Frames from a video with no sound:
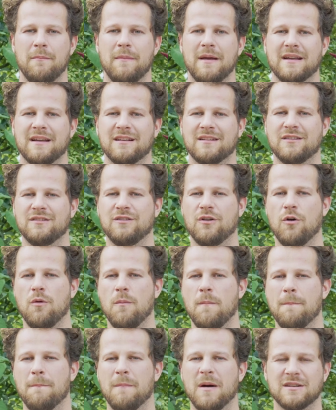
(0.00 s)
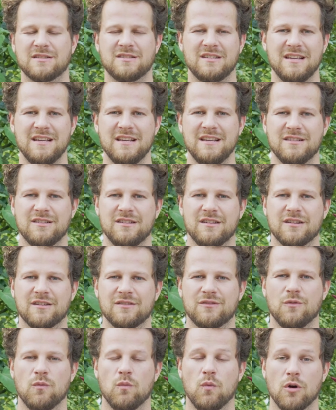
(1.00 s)
making the dough much easier
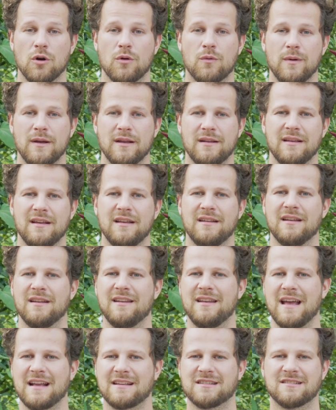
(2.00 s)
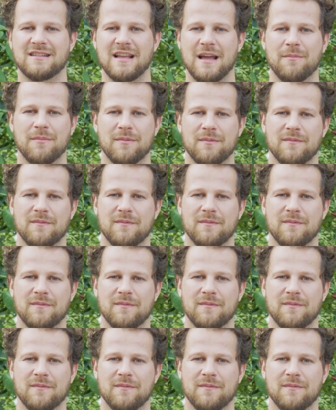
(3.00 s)
to work with in the next step,